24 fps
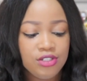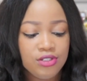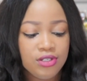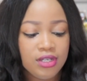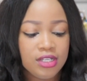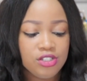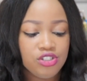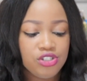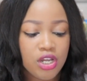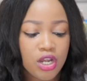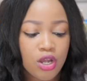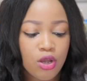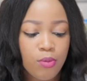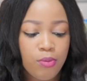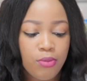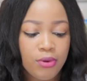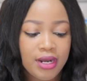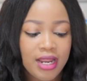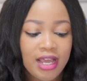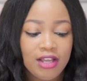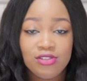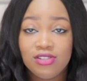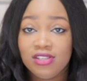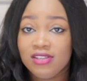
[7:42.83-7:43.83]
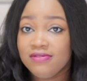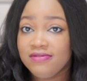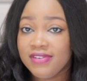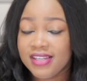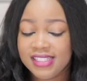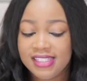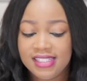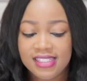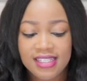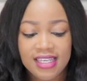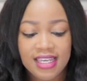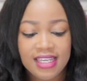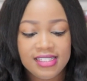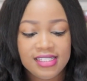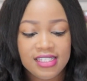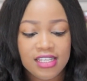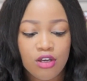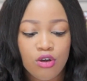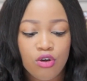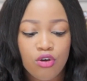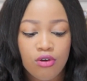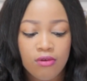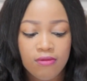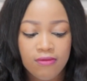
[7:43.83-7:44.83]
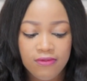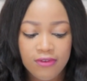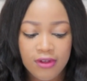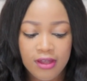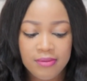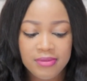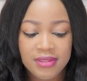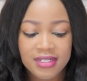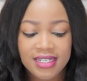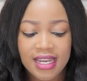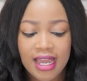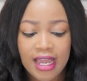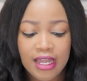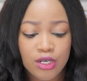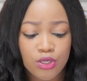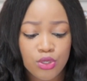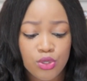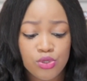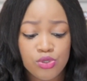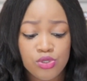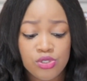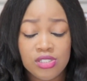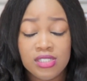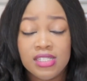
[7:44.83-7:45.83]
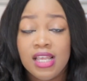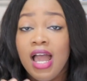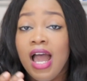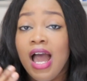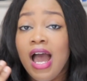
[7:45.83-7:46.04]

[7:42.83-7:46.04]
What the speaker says: You can check up on how to investigate it or confirm the diagnosis,